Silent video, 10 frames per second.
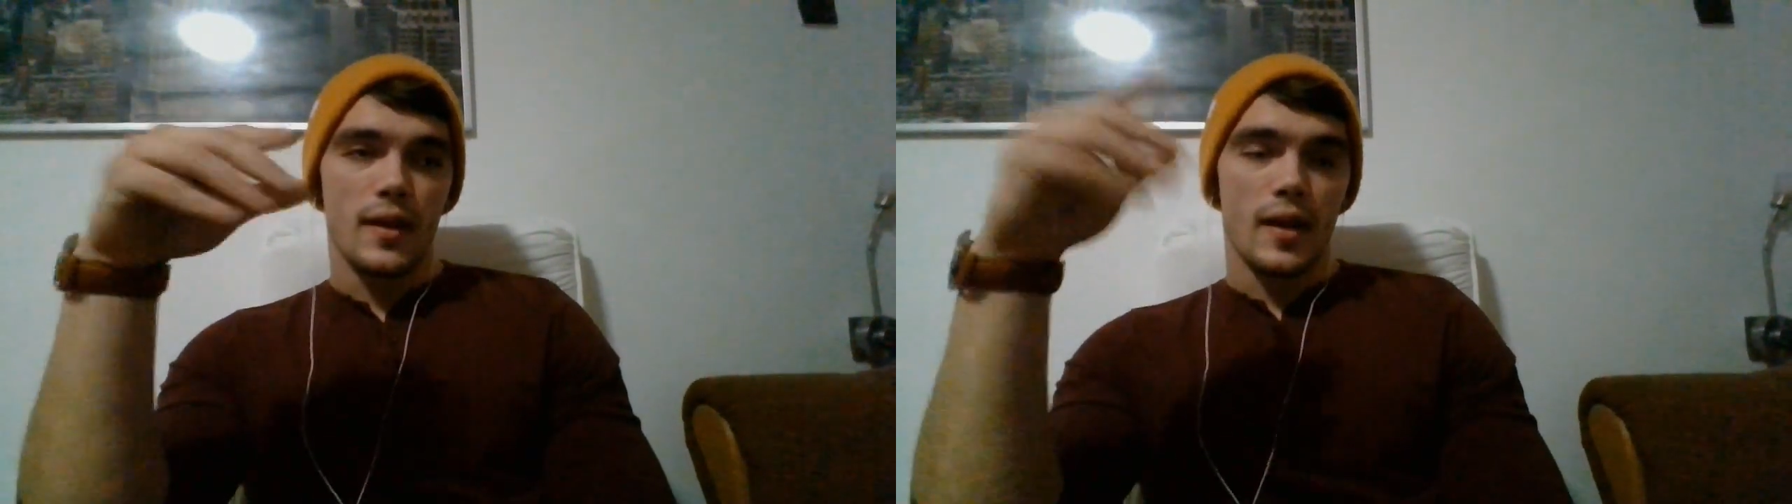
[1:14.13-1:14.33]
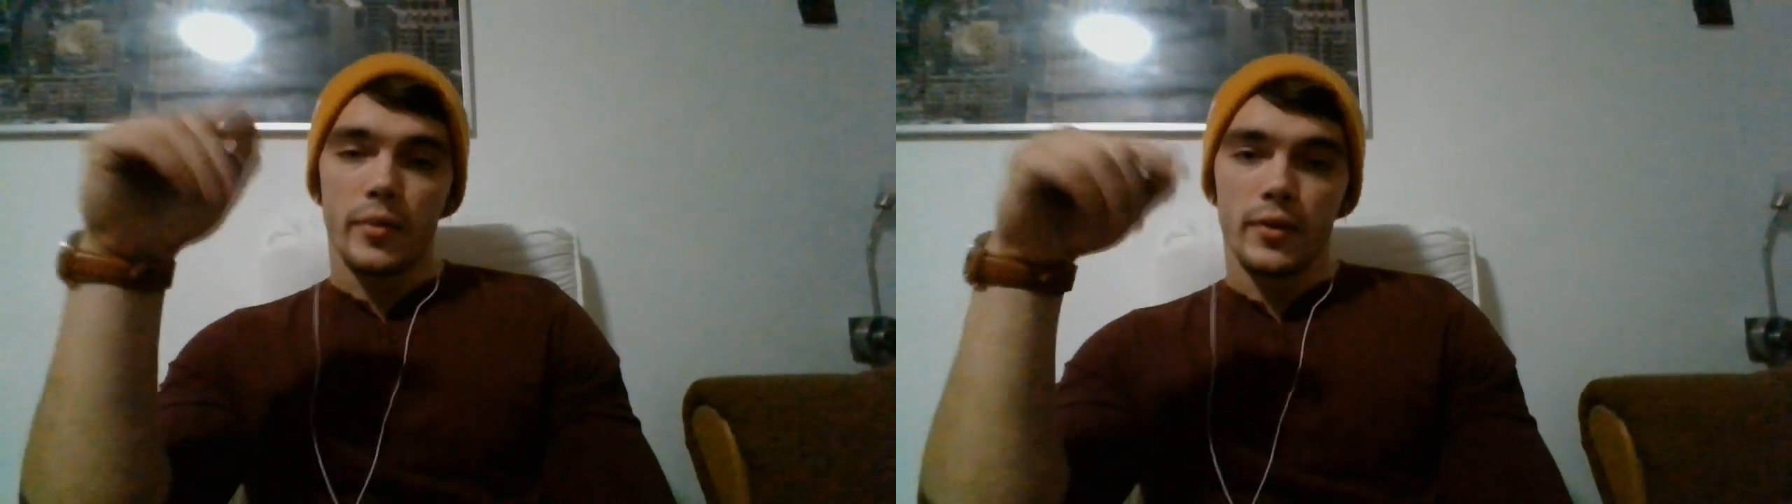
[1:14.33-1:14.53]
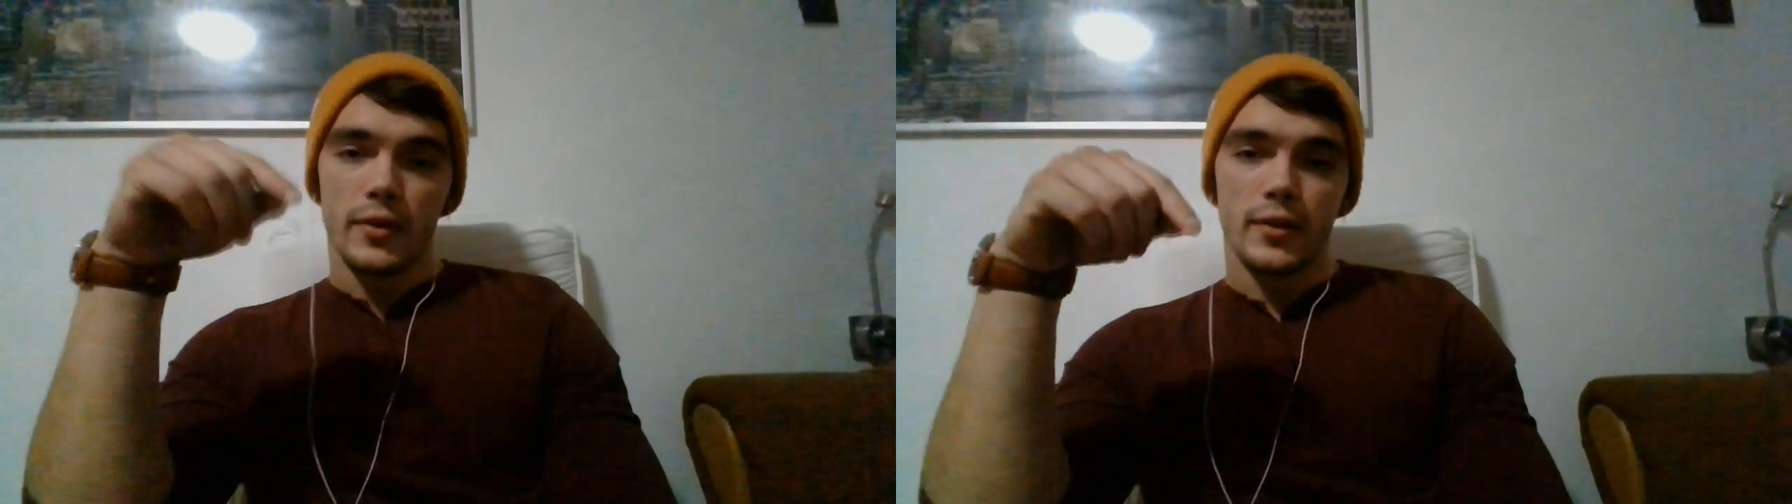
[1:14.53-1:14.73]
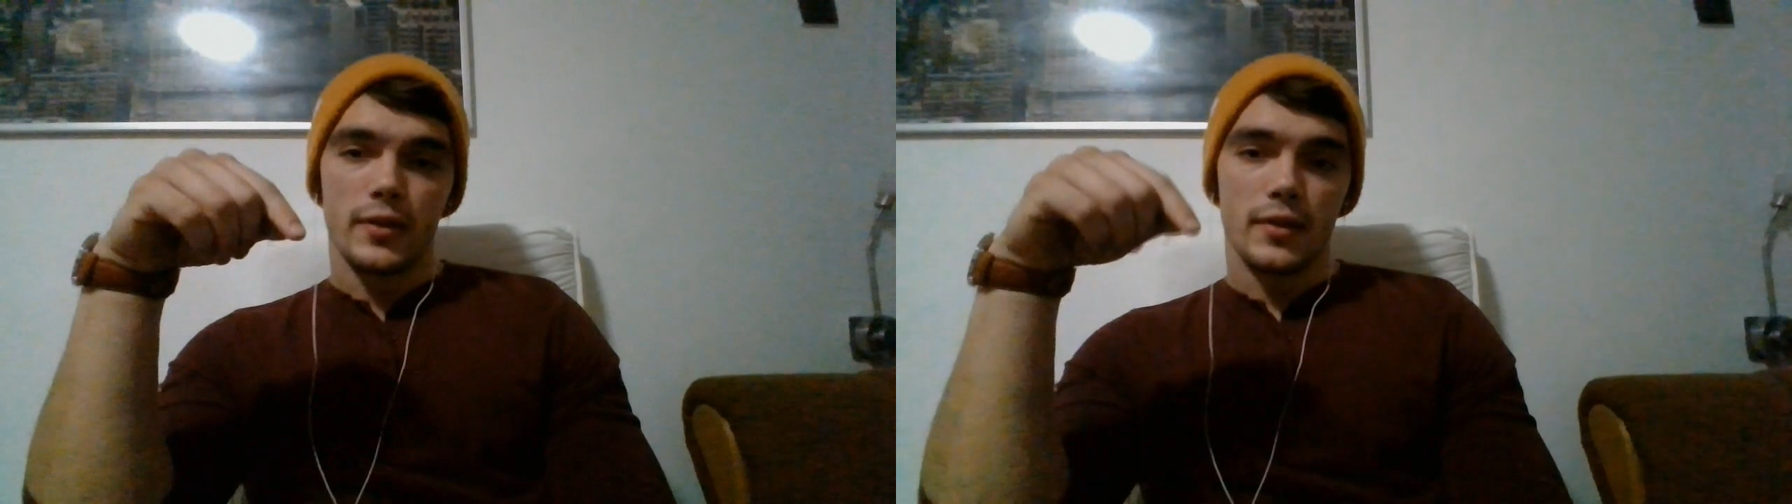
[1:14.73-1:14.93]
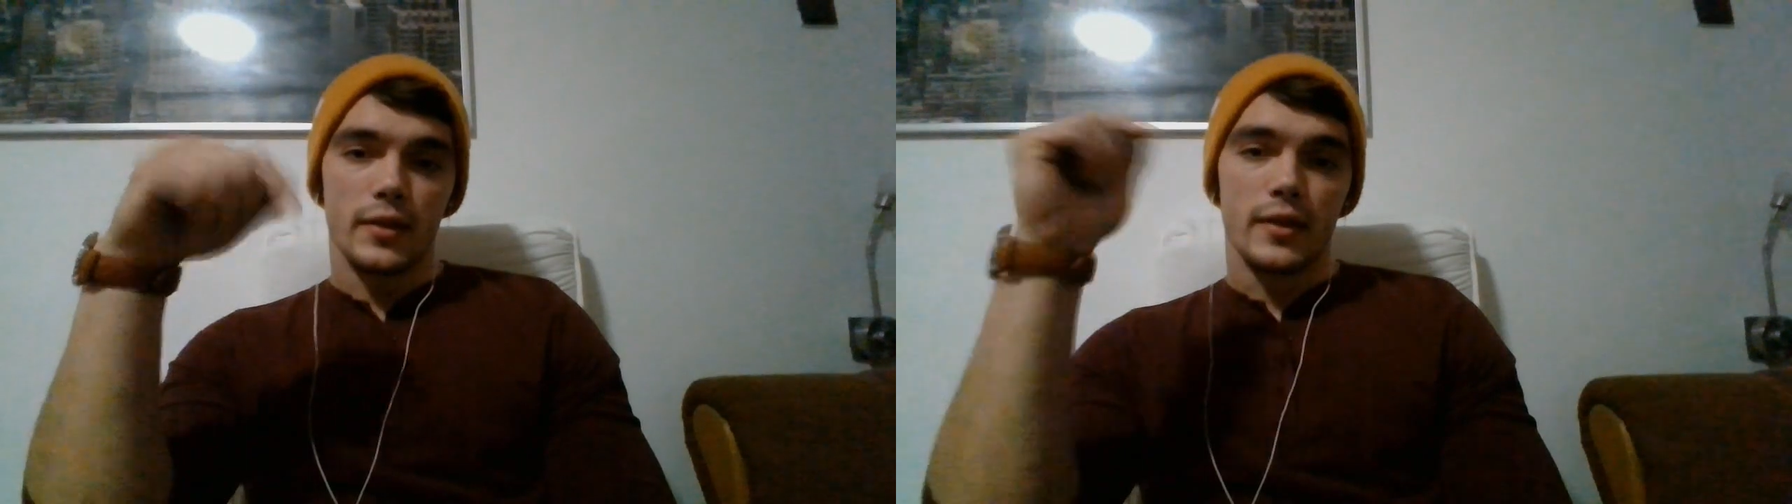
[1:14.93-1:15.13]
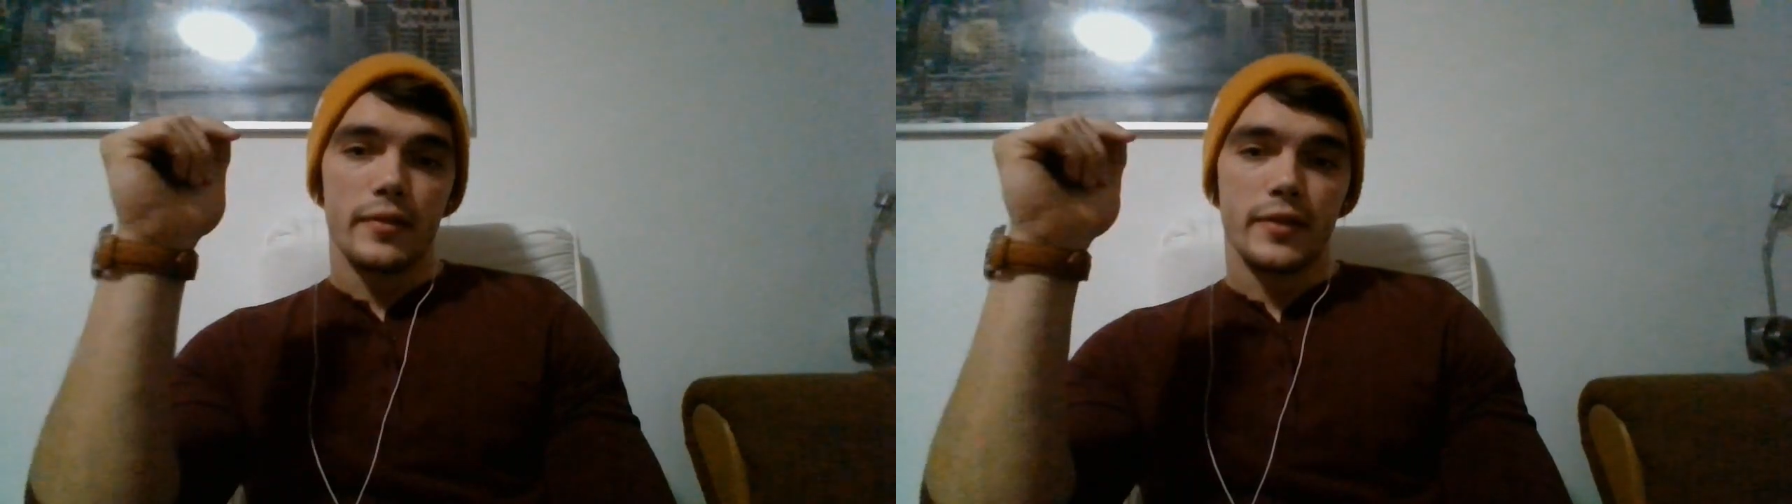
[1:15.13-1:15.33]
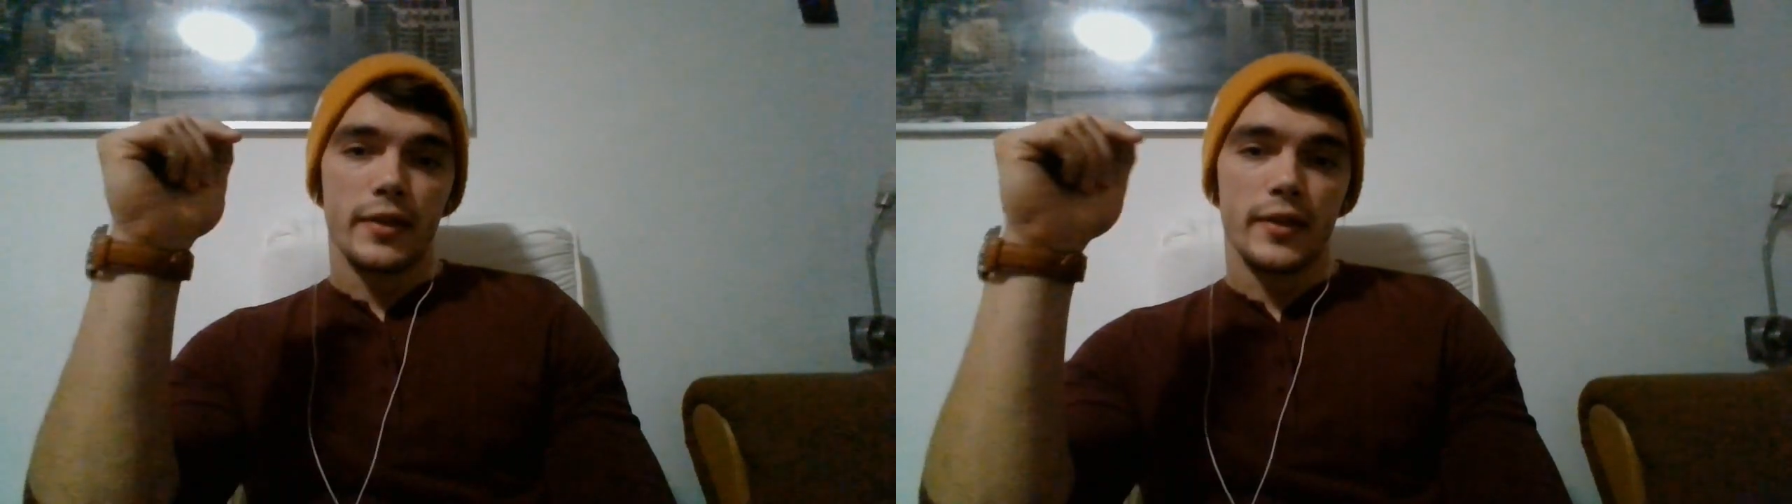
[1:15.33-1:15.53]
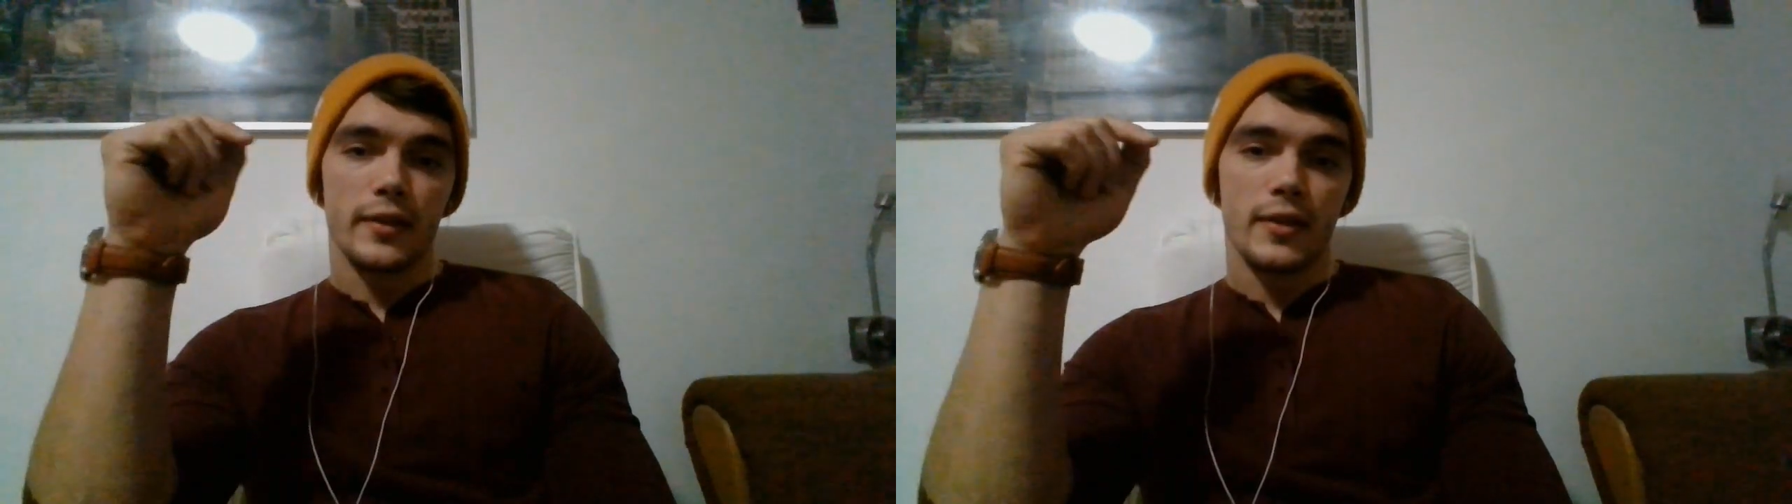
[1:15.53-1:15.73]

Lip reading: I'm gonna leave the link